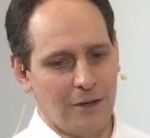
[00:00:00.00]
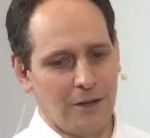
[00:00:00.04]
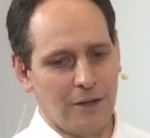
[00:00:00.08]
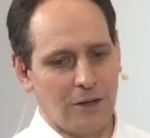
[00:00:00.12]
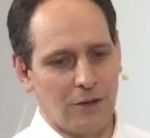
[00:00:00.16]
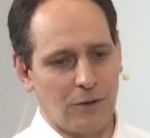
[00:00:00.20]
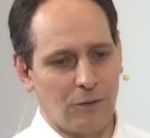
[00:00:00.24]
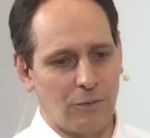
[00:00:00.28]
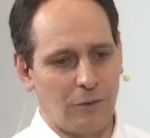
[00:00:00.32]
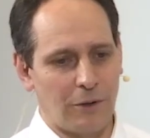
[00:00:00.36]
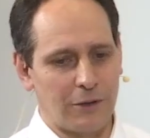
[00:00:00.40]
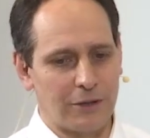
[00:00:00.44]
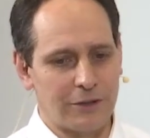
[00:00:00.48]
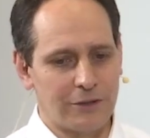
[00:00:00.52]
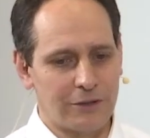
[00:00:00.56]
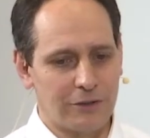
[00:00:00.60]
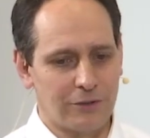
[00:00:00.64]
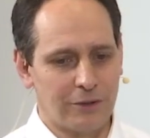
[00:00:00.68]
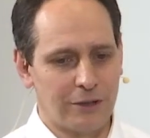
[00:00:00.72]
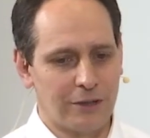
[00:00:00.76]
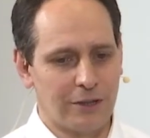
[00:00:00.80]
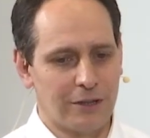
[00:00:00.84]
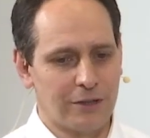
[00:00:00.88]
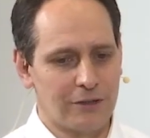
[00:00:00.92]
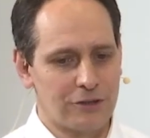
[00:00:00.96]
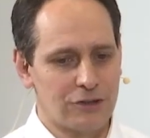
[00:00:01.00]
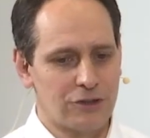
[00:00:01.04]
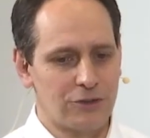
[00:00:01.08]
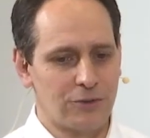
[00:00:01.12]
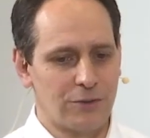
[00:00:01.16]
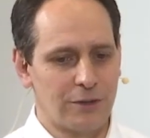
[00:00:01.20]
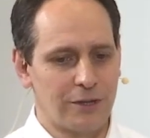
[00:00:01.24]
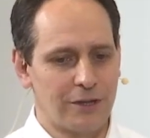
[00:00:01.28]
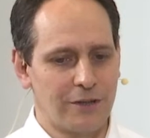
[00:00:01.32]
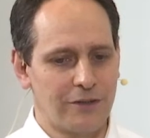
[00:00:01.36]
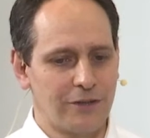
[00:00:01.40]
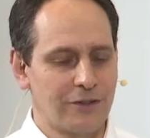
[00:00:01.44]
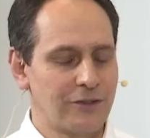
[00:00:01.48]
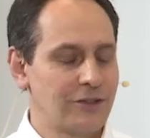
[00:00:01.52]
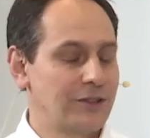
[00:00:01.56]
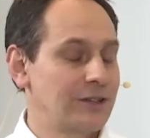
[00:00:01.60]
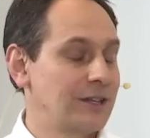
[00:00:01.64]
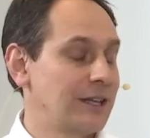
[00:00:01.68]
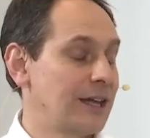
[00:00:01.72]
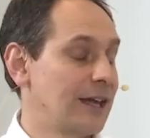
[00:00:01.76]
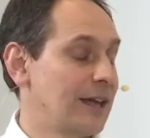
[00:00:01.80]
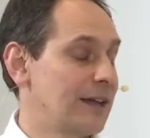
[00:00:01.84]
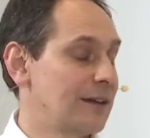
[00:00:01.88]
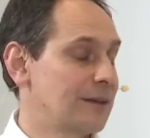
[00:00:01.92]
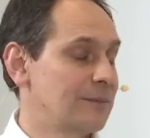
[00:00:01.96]
quality assurance is in
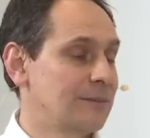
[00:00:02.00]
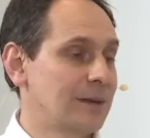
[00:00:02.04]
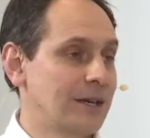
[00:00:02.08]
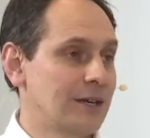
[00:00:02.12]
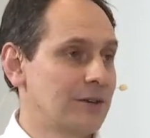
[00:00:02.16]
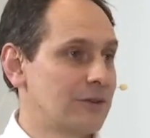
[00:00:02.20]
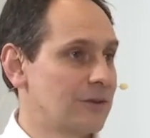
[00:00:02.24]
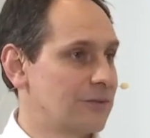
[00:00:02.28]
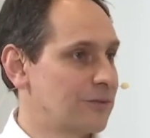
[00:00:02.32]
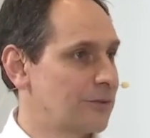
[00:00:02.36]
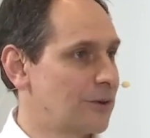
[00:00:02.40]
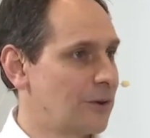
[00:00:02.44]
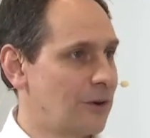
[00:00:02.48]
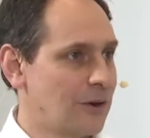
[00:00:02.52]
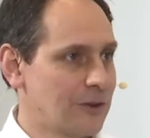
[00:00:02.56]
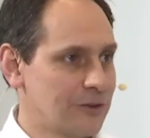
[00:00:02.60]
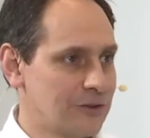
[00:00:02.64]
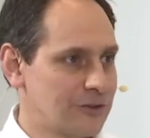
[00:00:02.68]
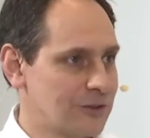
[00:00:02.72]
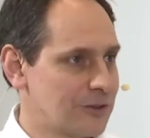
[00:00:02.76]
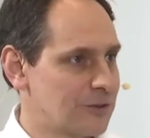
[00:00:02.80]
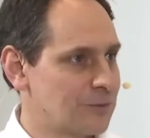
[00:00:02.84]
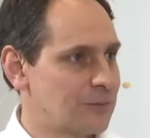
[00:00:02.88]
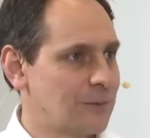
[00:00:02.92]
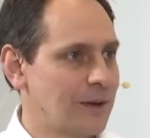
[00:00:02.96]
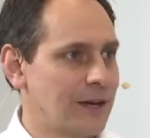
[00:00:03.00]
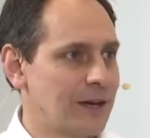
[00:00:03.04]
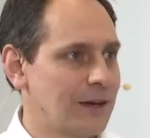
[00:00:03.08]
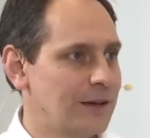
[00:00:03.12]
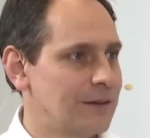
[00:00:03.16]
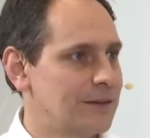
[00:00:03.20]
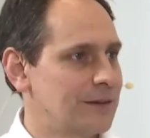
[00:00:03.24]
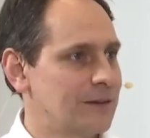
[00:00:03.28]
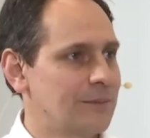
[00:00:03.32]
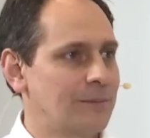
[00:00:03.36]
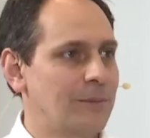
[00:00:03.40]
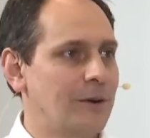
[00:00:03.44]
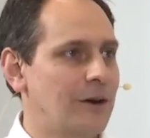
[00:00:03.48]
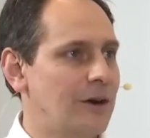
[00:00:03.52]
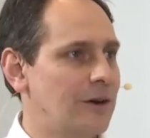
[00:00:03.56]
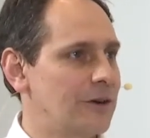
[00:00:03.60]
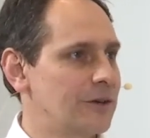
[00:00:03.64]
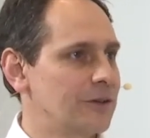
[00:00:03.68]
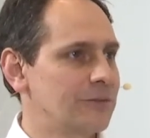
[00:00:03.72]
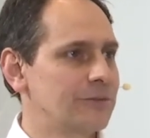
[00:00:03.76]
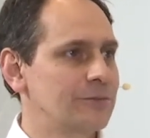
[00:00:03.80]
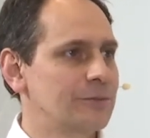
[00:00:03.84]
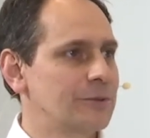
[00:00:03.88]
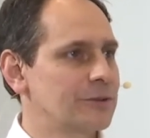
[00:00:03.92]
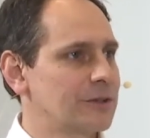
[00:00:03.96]
the end a matter of cost as well and a
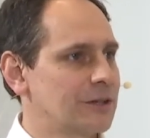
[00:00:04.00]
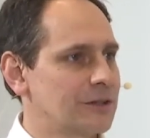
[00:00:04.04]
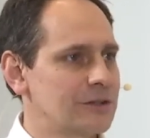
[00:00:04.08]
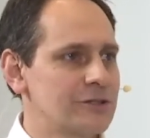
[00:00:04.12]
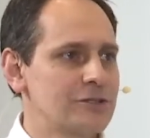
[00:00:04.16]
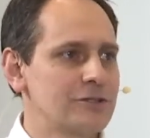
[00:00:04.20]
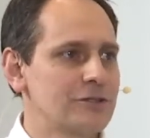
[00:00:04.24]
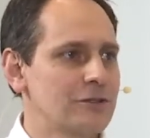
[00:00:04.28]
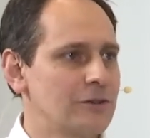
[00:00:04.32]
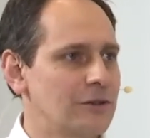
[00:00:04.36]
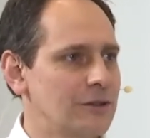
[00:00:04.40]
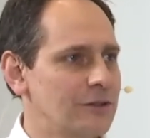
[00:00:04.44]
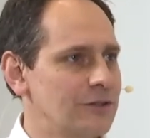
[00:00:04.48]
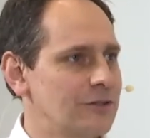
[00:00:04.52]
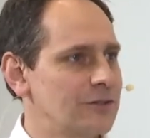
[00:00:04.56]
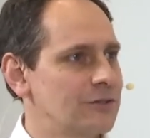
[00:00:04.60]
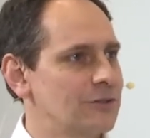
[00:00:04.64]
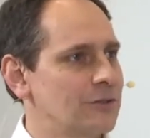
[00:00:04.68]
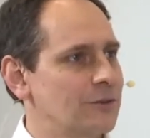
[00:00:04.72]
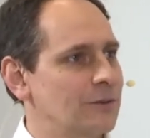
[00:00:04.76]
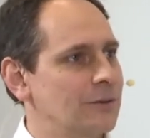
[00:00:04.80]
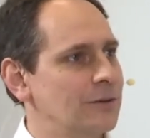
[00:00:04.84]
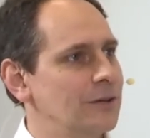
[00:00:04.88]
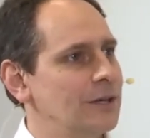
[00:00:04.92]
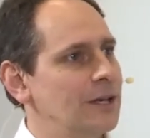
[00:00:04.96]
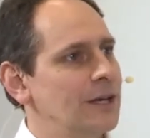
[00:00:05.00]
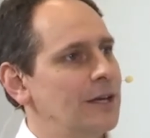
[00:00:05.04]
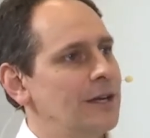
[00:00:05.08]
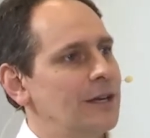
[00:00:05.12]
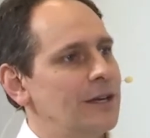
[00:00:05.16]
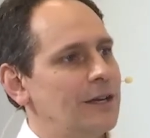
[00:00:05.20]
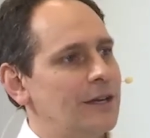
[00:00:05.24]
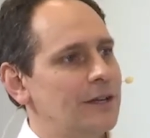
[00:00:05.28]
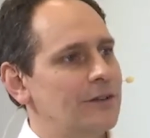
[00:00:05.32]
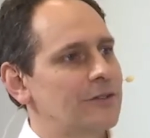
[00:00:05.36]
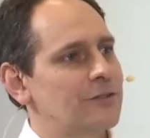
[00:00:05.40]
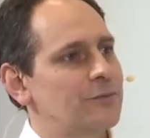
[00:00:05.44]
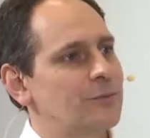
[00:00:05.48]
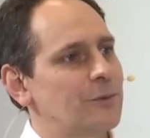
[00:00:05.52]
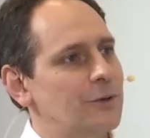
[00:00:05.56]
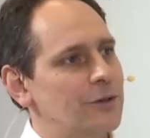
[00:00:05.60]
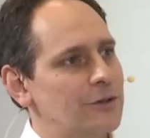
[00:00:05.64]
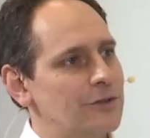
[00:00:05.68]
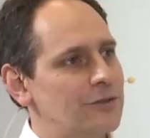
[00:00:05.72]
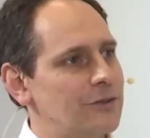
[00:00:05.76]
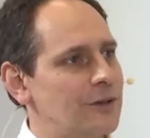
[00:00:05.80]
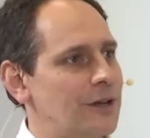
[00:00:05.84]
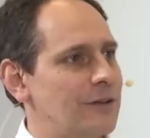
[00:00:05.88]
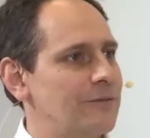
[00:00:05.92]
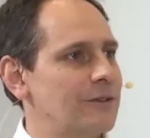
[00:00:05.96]
part of production costs. So it's
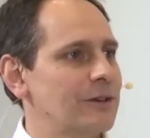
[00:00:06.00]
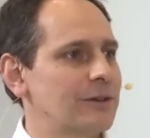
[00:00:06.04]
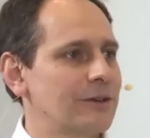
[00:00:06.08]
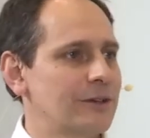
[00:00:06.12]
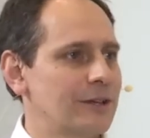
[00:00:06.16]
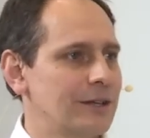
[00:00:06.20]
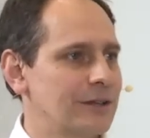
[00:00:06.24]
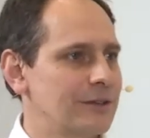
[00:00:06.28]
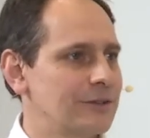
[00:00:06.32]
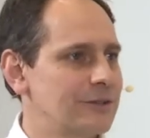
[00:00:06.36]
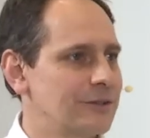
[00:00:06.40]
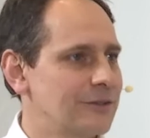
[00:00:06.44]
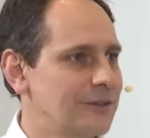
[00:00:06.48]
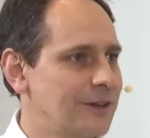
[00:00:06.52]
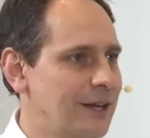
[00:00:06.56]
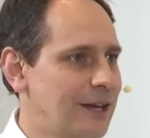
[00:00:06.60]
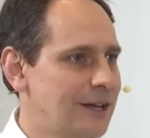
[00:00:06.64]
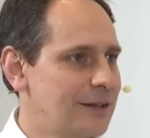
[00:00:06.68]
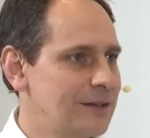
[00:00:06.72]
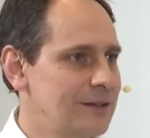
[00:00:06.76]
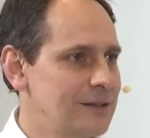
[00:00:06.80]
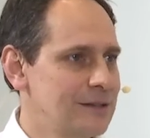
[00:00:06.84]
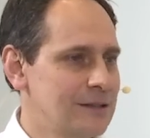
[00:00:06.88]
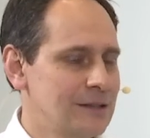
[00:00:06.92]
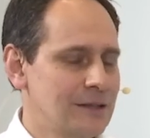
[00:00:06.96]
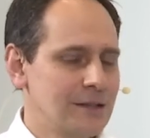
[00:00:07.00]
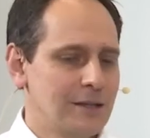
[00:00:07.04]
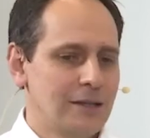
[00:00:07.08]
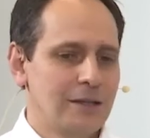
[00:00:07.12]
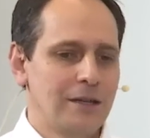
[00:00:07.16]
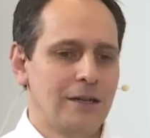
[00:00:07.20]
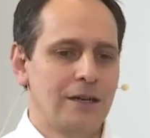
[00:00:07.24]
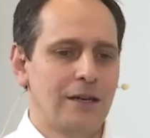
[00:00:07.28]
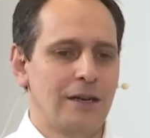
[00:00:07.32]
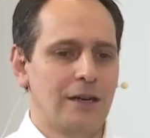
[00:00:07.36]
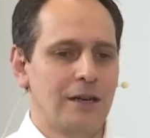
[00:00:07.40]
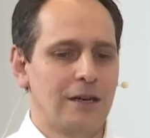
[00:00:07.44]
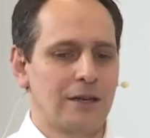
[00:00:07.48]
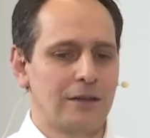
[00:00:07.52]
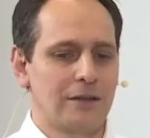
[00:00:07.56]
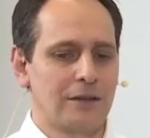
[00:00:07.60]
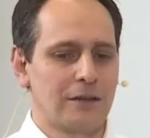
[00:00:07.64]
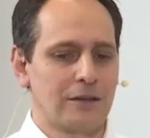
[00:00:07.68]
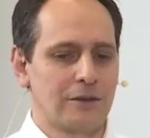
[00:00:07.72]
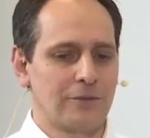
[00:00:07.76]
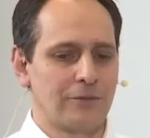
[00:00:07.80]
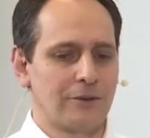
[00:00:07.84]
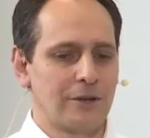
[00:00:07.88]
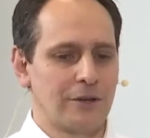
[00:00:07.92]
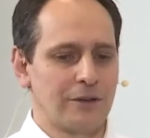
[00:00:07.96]
worth to have a look into that. And a
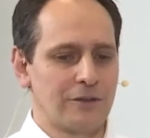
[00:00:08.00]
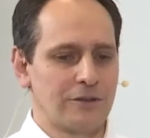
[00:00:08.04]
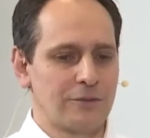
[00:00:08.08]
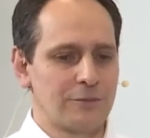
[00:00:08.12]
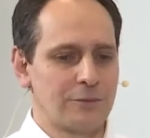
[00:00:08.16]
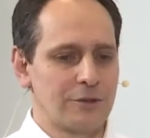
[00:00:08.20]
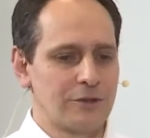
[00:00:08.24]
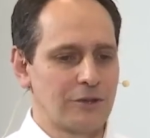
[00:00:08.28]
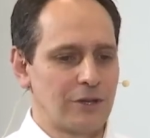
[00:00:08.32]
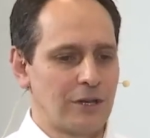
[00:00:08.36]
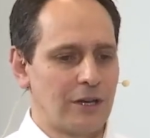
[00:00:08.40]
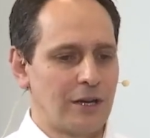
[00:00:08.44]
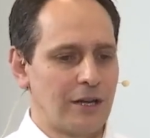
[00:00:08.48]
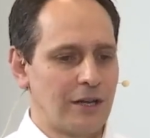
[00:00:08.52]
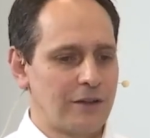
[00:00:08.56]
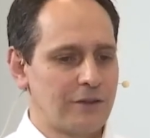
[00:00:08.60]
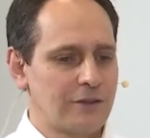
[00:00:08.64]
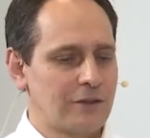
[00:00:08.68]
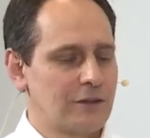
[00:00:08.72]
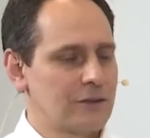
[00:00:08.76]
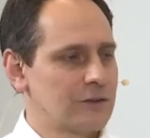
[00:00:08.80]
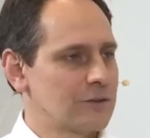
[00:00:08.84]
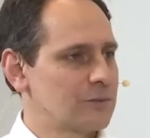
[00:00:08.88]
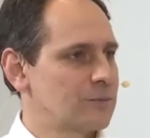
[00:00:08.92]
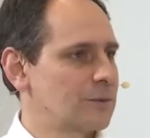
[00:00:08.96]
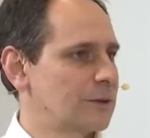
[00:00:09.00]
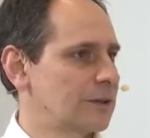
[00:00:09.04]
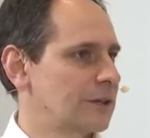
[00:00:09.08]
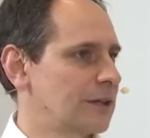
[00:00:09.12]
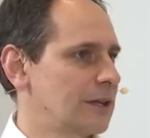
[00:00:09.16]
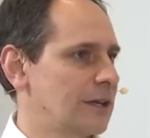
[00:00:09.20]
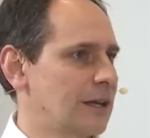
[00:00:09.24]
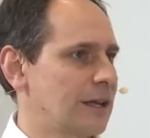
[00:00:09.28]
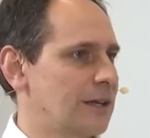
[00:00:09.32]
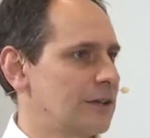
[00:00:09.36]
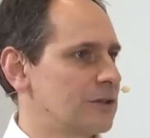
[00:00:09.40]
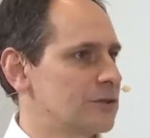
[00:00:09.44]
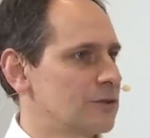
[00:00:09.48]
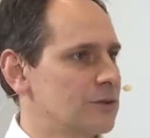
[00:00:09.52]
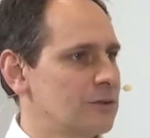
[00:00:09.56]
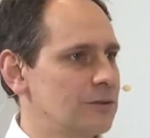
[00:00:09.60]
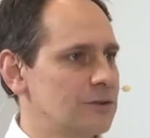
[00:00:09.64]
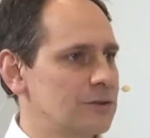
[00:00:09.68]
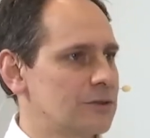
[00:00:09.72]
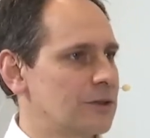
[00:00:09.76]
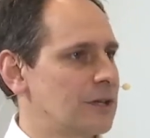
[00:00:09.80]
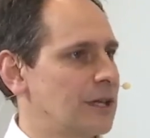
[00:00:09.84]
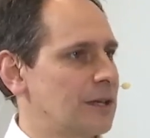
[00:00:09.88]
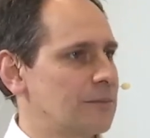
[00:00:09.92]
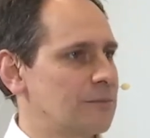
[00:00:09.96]
lot of customers are asking us, what can I do
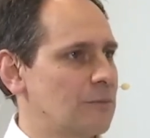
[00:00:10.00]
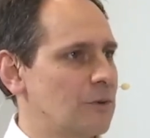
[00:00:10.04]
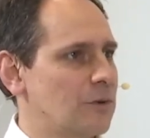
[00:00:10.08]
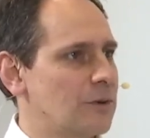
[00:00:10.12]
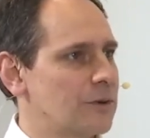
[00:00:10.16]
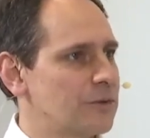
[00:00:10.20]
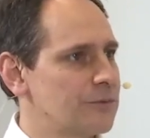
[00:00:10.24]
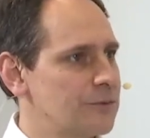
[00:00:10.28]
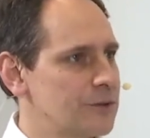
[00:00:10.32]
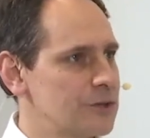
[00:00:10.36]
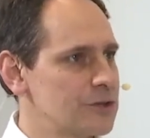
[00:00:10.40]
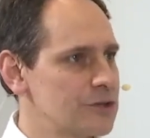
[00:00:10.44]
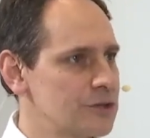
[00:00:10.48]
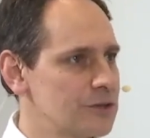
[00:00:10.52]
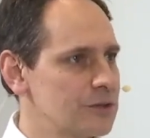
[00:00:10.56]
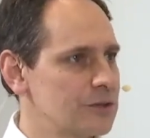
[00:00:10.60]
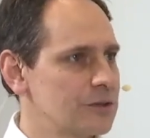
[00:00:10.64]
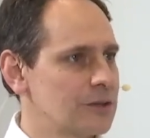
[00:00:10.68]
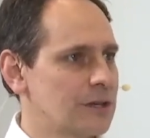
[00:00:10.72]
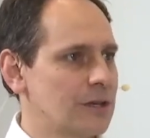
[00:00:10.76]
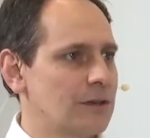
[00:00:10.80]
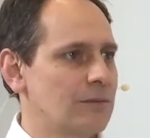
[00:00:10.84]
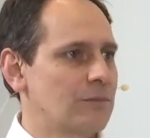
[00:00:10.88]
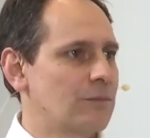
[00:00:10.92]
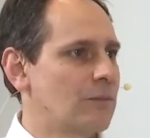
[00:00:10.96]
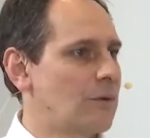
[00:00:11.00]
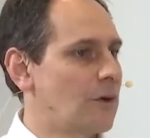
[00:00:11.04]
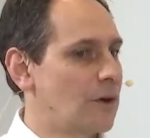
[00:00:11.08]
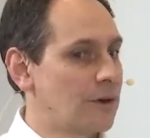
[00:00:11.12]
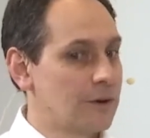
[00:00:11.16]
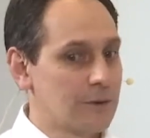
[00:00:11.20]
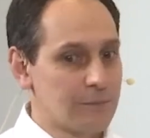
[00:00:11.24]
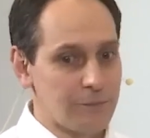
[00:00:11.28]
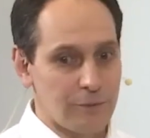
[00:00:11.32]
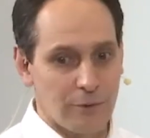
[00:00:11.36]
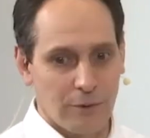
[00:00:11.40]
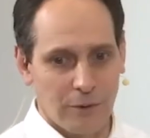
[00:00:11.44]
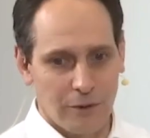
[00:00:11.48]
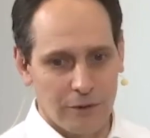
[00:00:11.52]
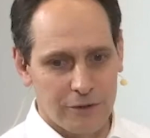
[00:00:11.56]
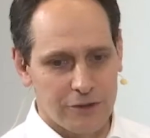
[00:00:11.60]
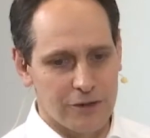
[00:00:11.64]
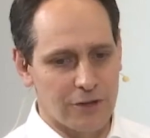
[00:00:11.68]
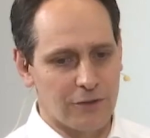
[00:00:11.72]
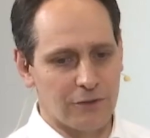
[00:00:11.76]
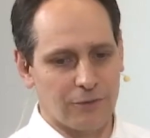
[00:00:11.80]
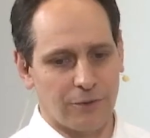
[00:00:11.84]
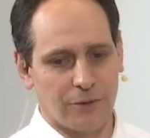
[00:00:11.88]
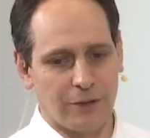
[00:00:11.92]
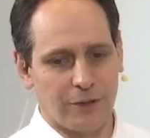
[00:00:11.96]
to get more efficient? And one approach is, for